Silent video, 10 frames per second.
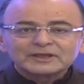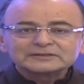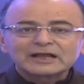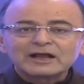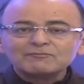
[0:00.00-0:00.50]

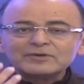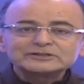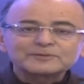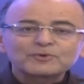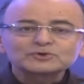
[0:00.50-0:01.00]
Is the government
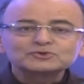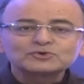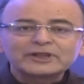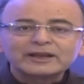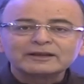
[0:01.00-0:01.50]
supposed to
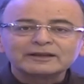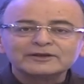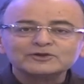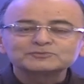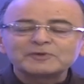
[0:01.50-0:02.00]
tell
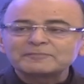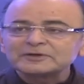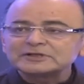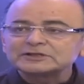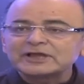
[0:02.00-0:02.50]

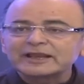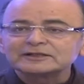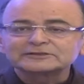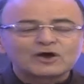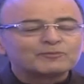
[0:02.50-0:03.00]
newspapers and
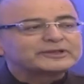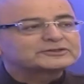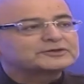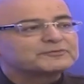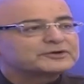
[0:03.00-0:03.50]
channels how
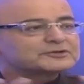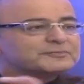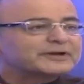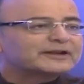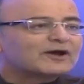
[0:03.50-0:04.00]
much
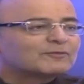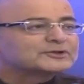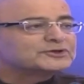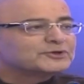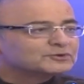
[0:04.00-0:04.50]
advertisement and how
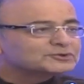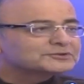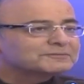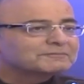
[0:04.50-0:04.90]
much news?